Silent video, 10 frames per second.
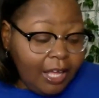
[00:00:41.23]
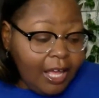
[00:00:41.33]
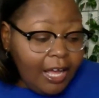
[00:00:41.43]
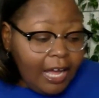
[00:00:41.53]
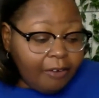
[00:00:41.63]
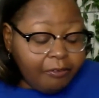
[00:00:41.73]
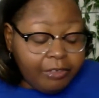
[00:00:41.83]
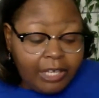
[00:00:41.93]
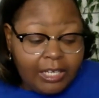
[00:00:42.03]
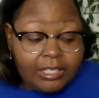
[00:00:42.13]
I
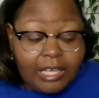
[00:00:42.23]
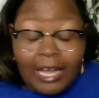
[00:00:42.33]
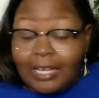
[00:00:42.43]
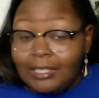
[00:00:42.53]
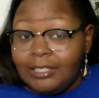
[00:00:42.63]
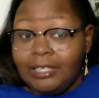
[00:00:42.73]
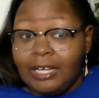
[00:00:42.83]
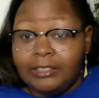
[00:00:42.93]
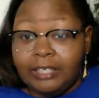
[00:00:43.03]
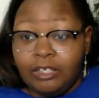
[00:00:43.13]
realized I did not
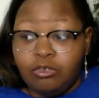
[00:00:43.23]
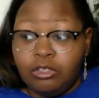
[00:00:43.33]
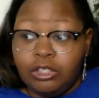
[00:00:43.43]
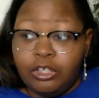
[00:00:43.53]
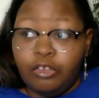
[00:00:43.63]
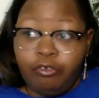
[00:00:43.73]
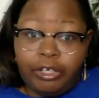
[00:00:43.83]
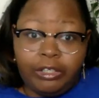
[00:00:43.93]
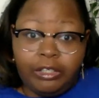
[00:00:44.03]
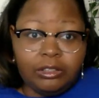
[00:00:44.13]
schedule it the
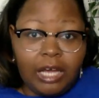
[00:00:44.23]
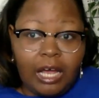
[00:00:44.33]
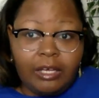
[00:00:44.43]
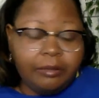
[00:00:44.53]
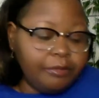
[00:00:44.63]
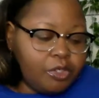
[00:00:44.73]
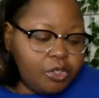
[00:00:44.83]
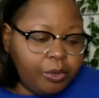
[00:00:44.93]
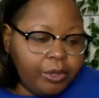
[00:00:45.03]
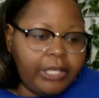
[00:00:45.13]
right time,
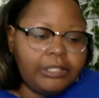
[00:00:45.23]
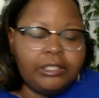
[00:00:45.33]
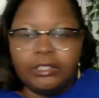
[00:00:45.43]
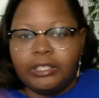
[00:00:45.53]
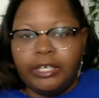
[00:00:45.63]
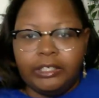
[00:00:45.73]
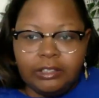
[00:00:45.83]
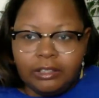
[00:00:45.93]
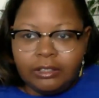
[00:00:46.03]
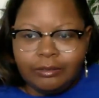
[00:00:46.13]
so I had to just
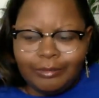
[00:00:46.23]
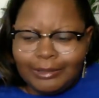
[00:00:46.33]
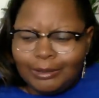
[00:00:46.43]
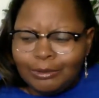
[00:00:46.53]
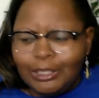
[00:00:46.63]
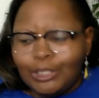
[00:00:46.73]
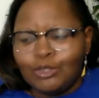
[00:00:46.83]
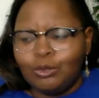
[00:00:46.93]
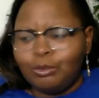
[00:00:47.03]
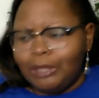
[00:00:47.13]
cancel it because it was like
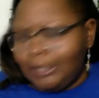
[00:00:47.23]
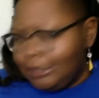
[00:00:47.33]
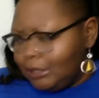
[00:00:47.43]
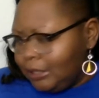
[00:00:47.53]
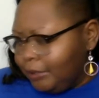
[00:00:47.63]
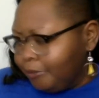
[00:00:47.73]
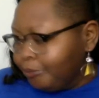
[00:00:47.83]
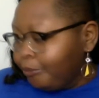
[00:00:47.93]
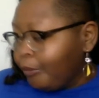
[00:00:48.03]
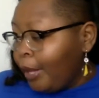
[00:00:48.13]
super late in the day.
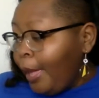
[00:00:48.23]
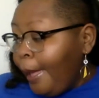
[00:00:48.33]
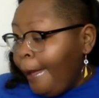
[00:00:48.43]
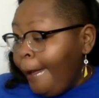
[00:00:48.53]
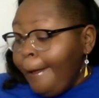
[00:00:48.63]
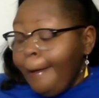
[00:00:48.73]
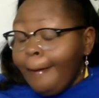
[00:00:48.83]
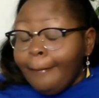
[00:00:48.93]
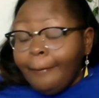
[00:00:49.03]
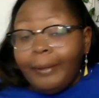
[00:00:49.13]

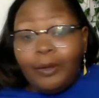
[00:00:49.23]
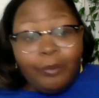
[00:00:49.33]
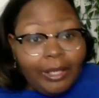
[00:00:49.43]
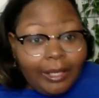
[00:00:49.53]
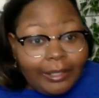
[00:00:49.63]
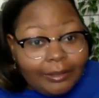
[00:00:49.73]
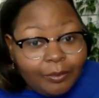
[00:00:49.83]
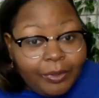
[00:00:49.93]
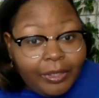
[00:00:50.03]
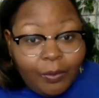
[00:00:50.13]
But we're here.
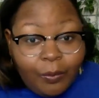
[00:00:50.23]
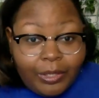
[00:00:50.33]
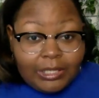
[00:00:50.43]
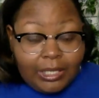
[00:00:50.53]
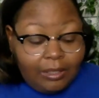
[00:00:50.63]
We're here Wednesday.